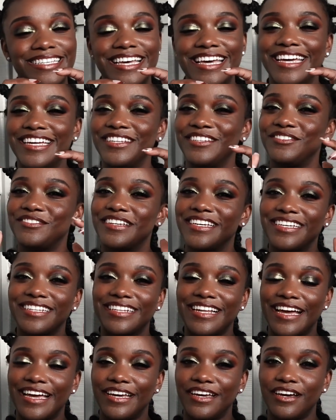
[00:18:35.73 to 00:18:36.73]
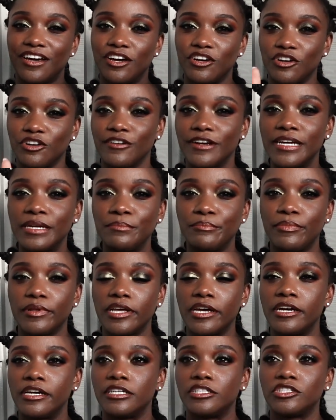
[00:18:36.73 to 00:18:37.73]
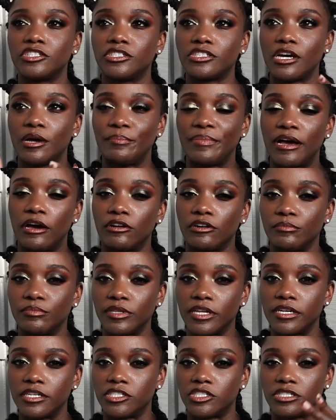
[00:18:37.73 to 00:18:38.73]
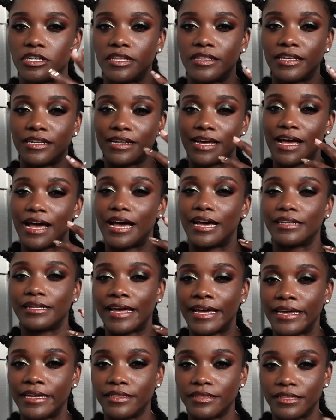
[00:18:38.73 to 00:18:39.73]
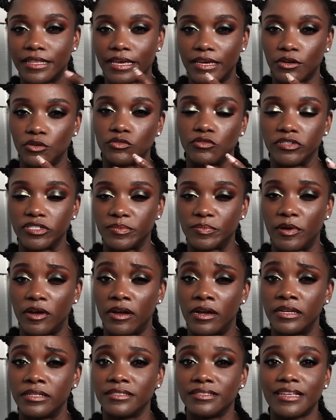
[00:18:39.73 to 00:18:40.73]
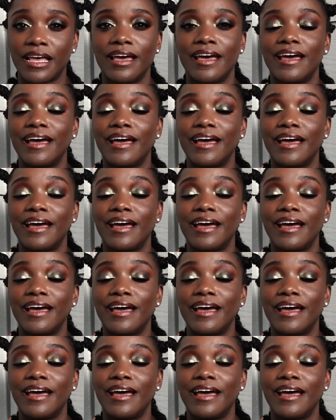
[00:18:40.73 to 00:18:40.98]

And you get like a cream blush, a powder blush, and then a highlight that corresponds.